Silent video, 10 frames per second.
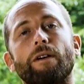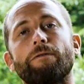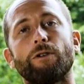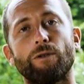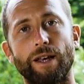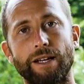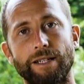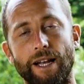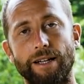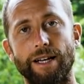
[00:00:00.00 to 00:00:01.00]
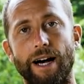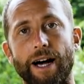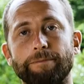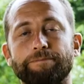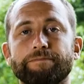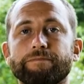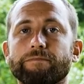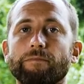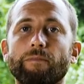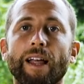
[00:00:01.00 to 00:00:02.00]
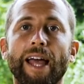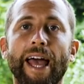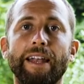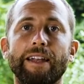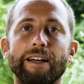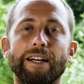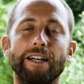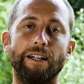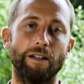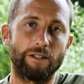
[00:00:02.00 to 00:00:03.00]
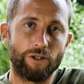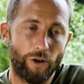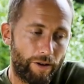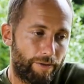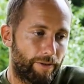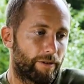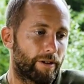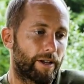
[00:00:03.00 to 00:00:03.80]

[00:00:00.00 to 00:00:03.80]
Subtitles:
a few things at a time and sort of